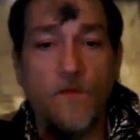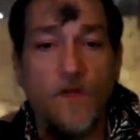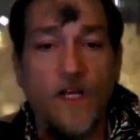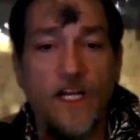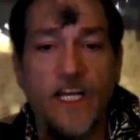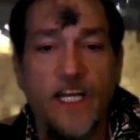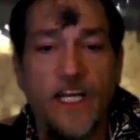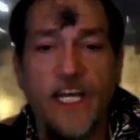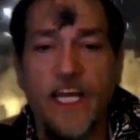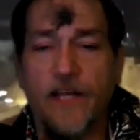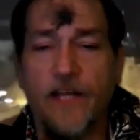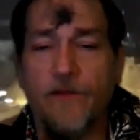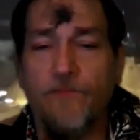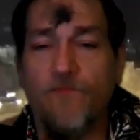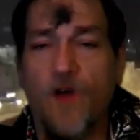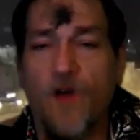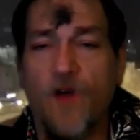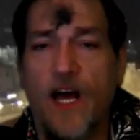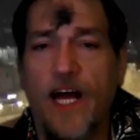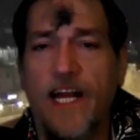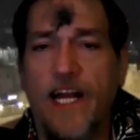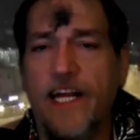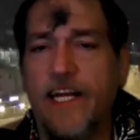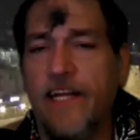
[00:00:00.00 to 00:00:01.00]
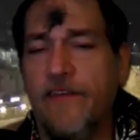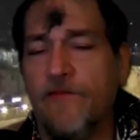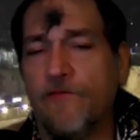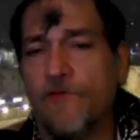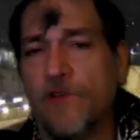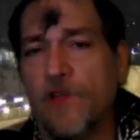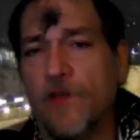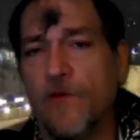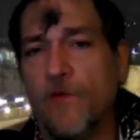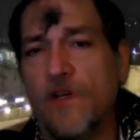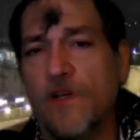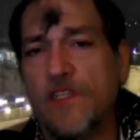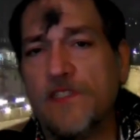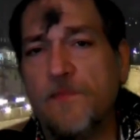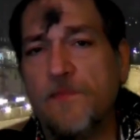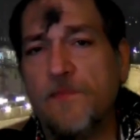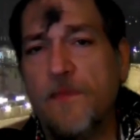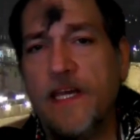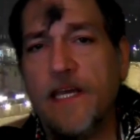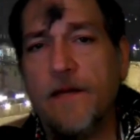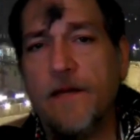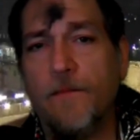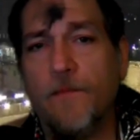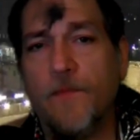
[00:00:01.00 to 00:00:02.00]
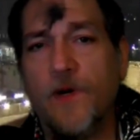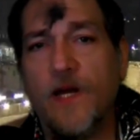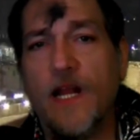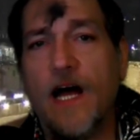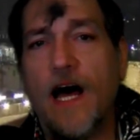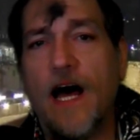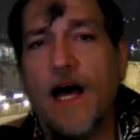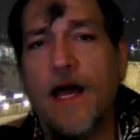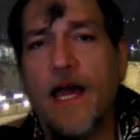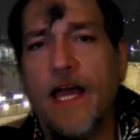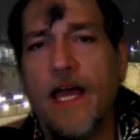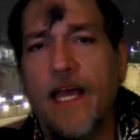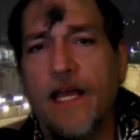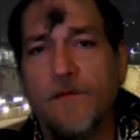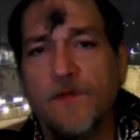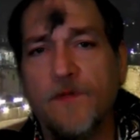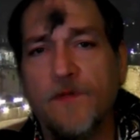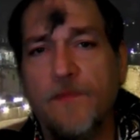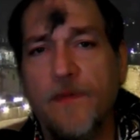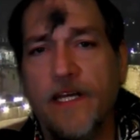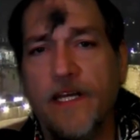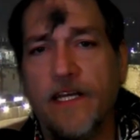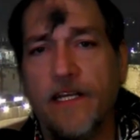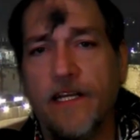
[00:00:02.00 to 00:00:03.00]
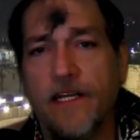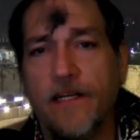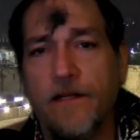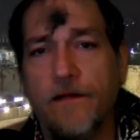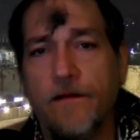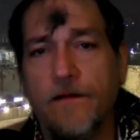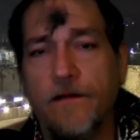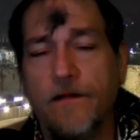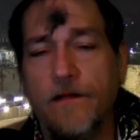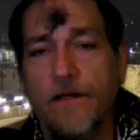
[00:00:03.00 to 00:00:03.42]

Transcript: Again, I didn't even really want to speak it, but I am speaking it